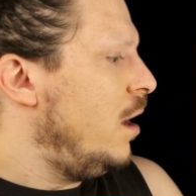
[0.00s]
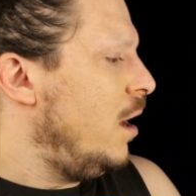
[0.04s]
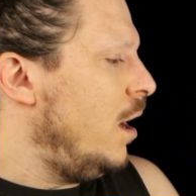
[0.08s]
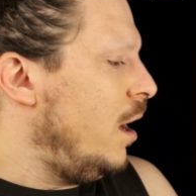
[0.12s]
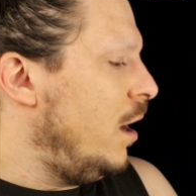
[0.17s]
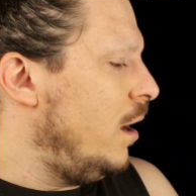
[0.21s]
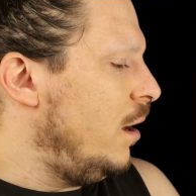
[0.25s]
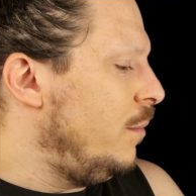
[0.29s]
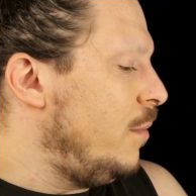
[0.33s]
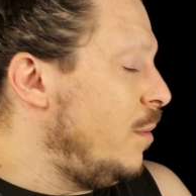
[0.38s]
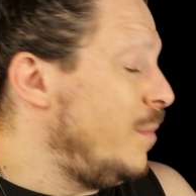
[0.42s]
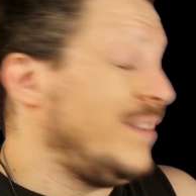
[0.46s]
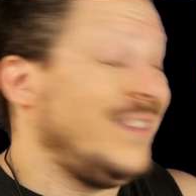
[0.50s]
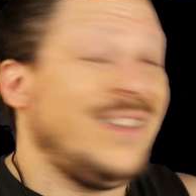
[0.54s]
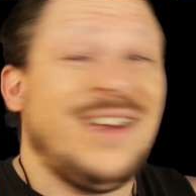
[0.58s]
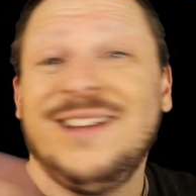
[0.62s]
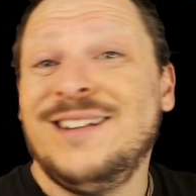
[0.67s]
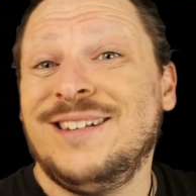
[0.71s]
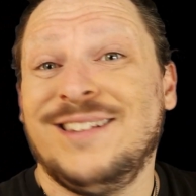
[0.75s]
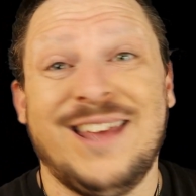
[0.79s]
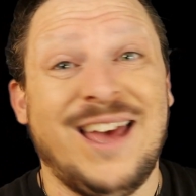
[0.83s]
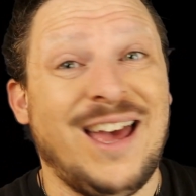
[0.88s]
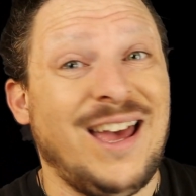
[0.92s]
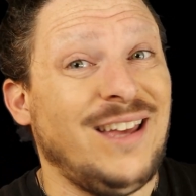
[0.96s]
But
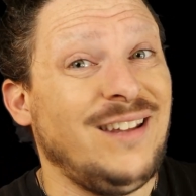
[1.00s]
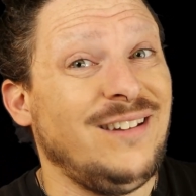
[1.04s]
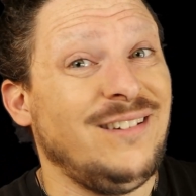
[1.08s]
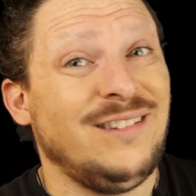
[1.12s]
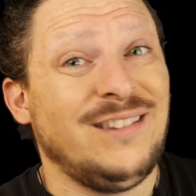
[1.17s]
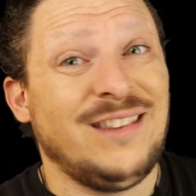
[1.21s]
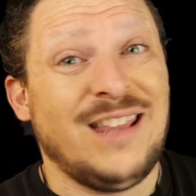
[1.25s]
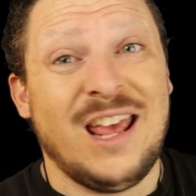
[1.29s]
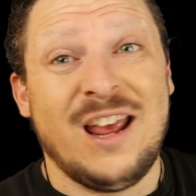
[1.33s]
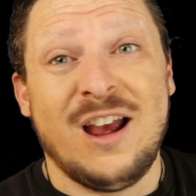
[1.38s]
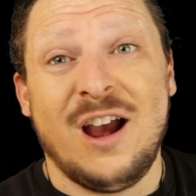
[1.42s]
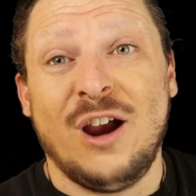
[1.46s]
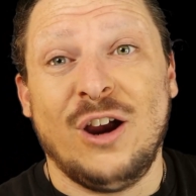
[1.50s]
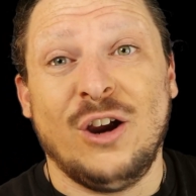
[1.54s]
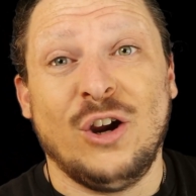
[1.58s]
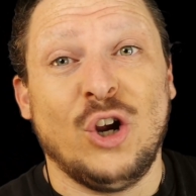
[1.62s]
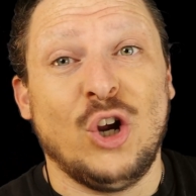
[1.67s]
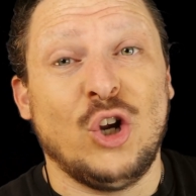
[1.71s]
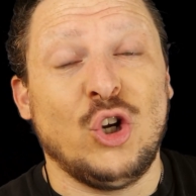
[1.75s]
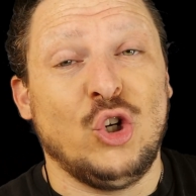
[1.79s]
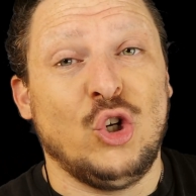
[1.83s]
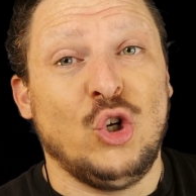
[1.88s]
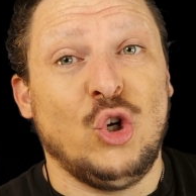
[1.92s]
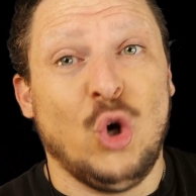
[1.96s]
besides that, they are
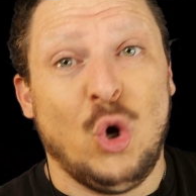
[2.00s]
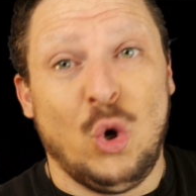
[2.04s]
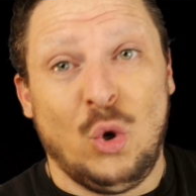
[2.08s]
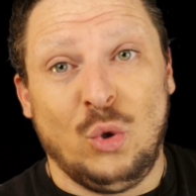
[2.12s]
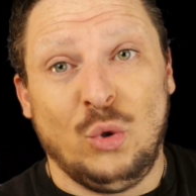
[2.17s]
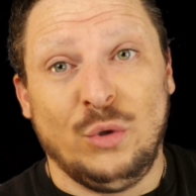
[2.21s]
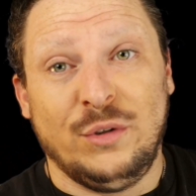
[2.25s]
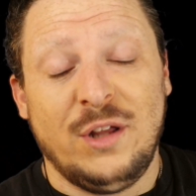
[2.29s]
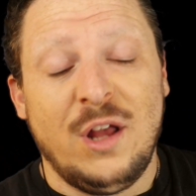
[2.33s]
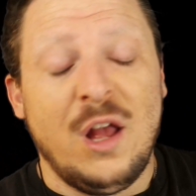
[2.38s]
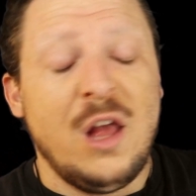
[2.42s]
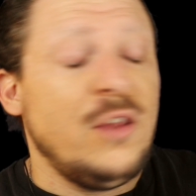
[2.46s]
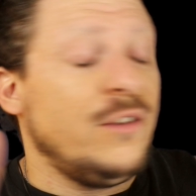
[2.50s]
gold.